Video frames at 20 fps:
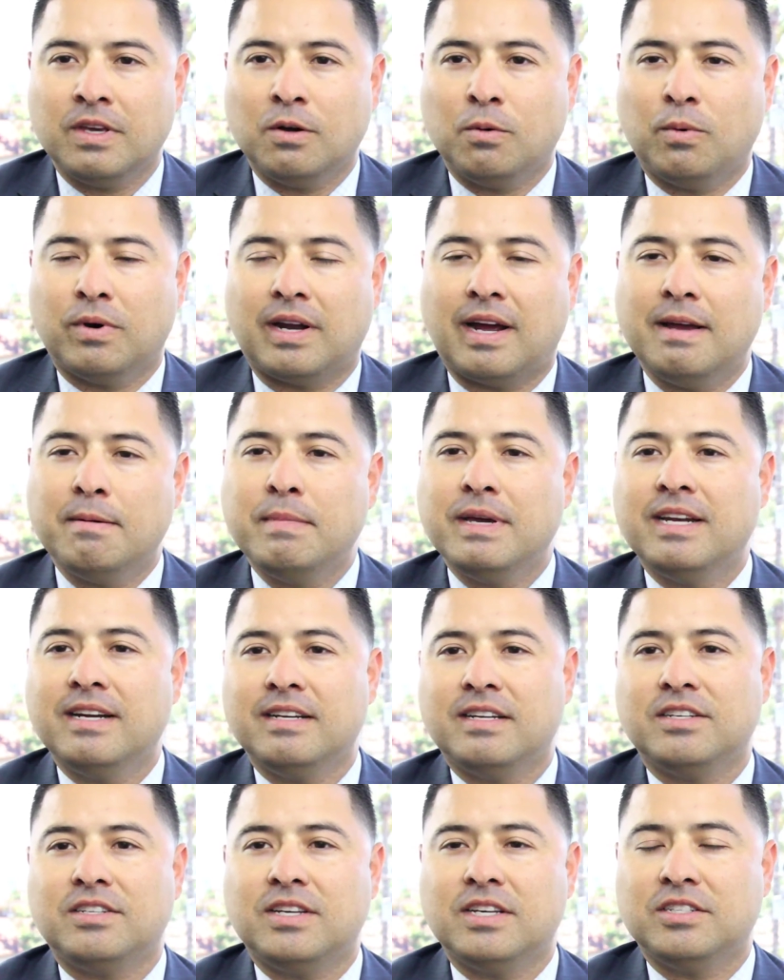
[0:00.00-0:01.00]
What I made a
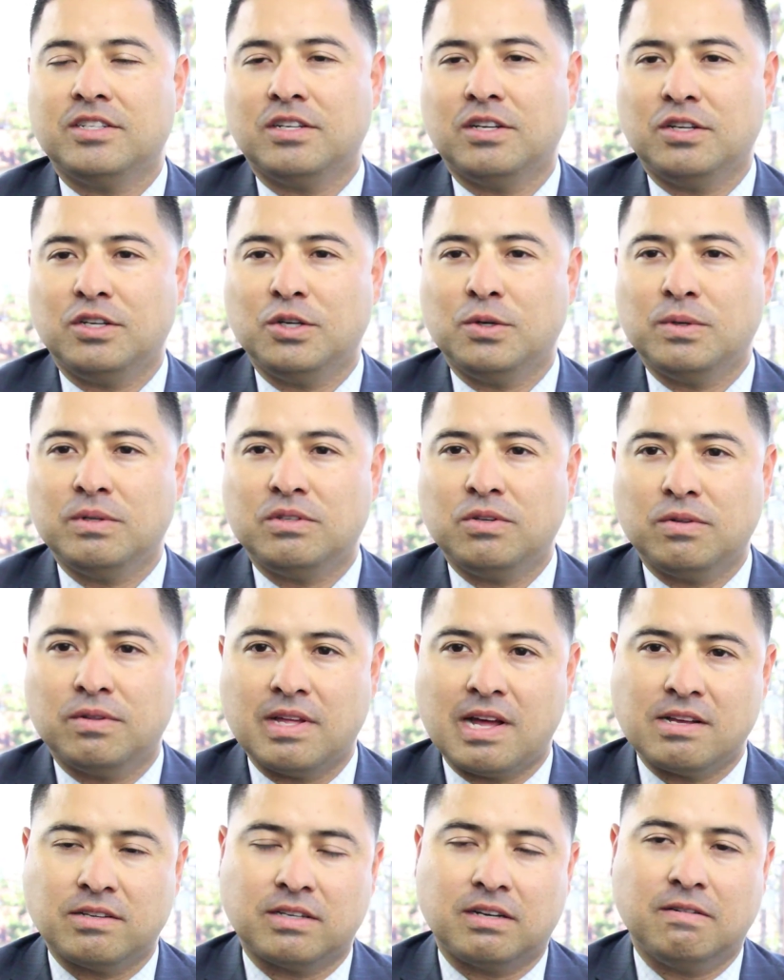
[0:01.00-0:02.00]
decision to do in
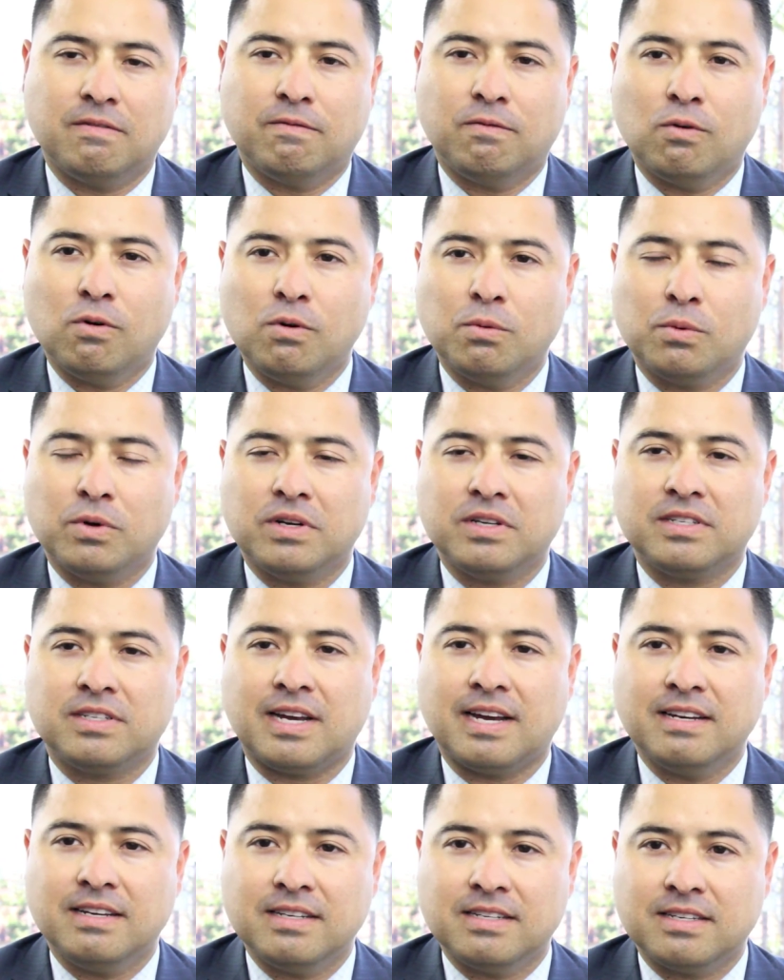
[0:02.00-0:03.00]
2004 was
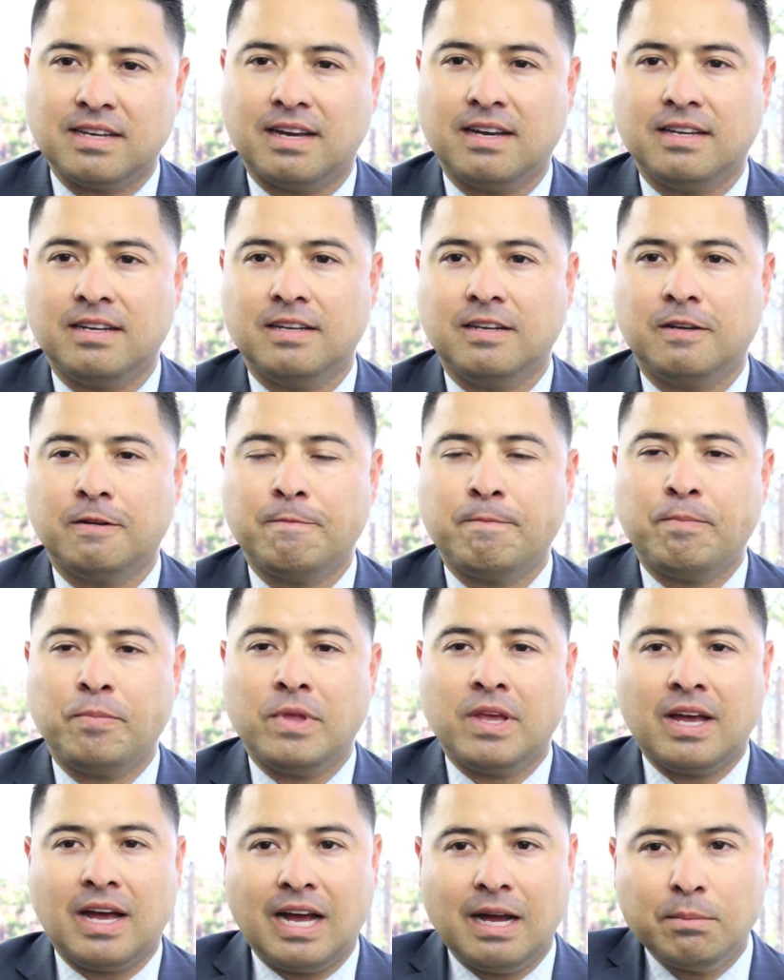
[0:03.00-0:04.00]
I decided
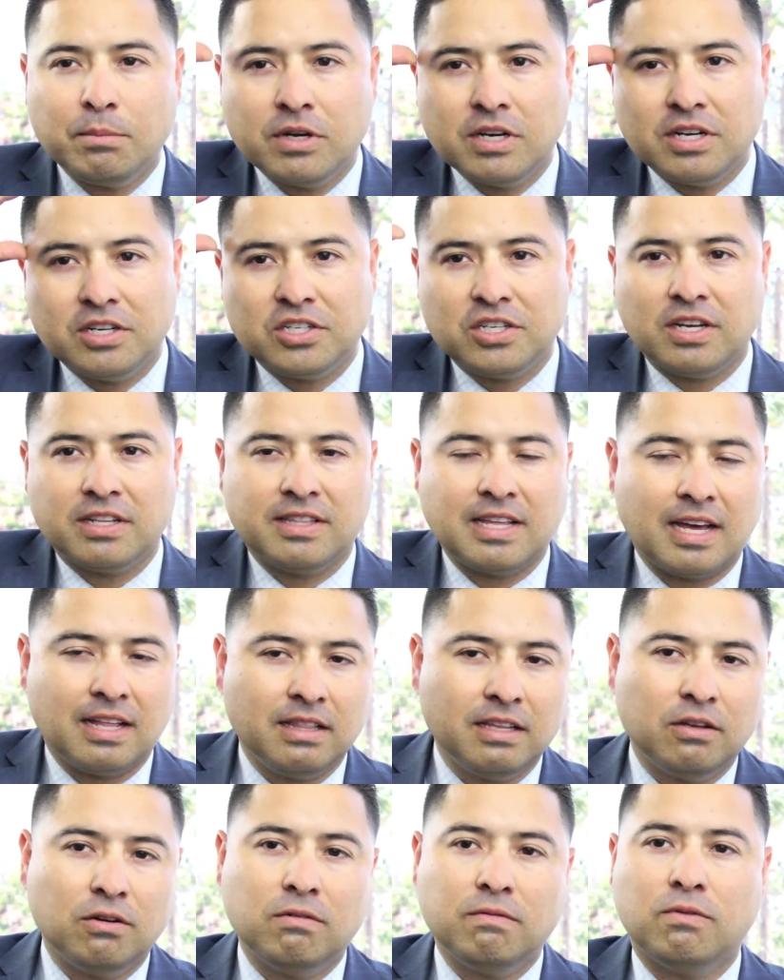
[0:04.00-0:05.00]
I'm going to shut that
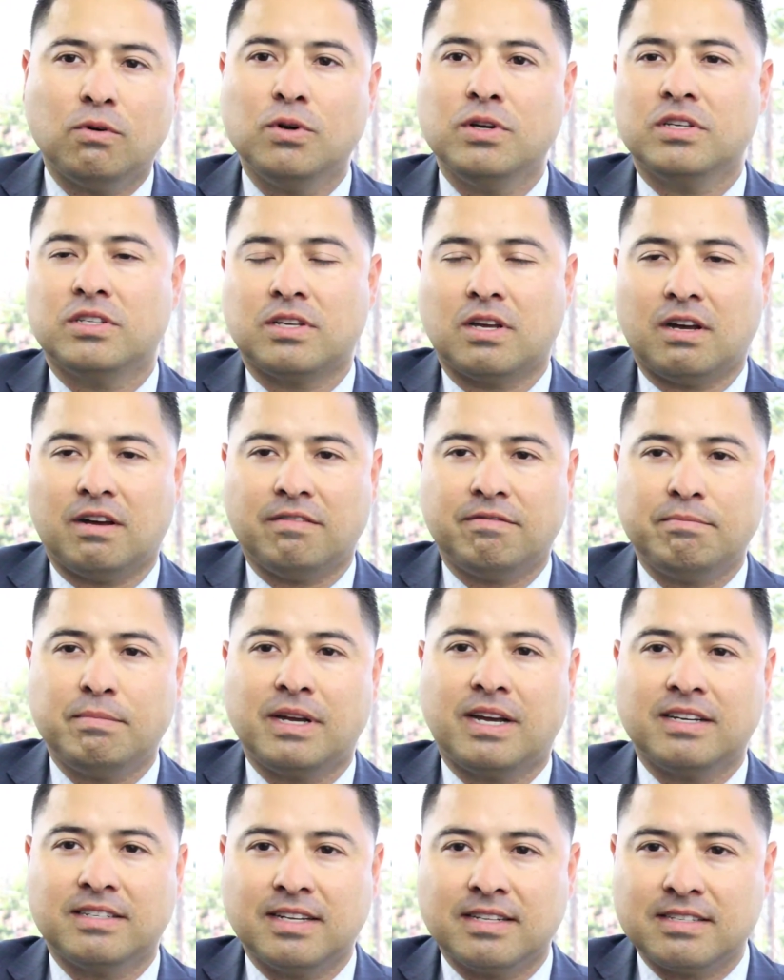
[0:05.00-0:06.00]
little voice off
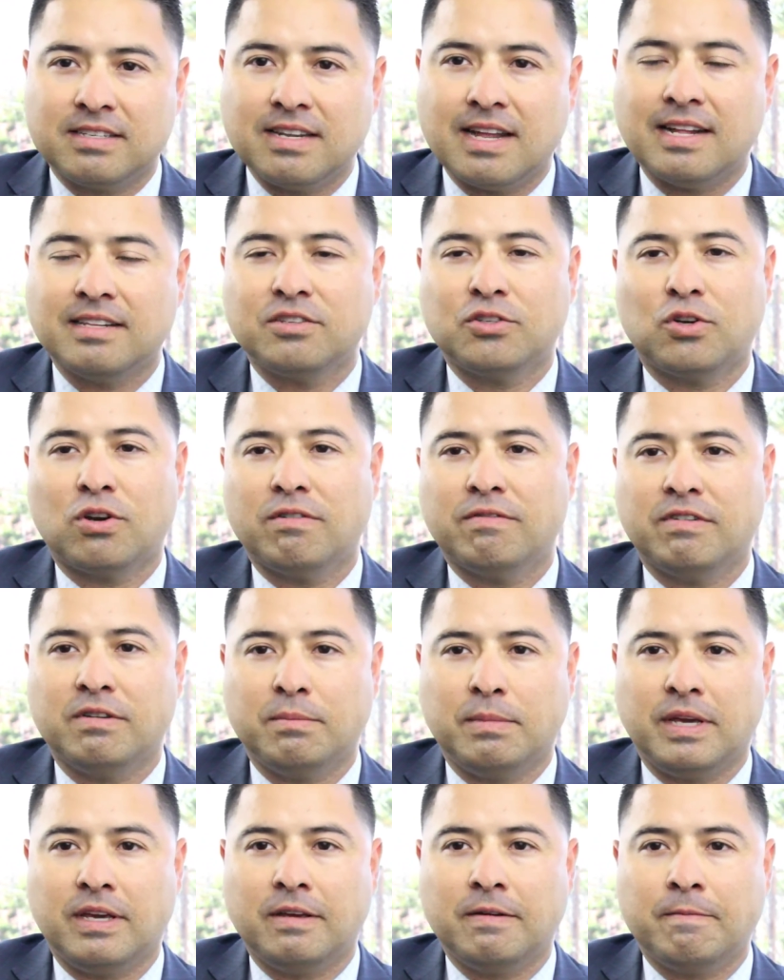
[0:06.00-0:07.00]
because it's not serving
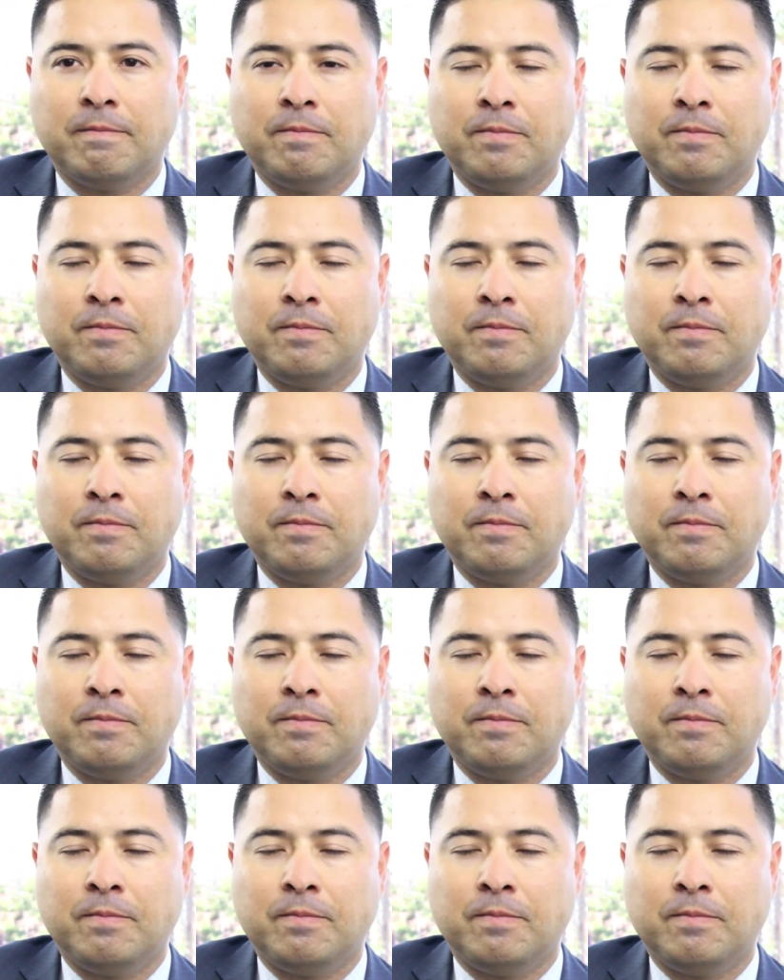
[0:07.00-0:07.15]
me.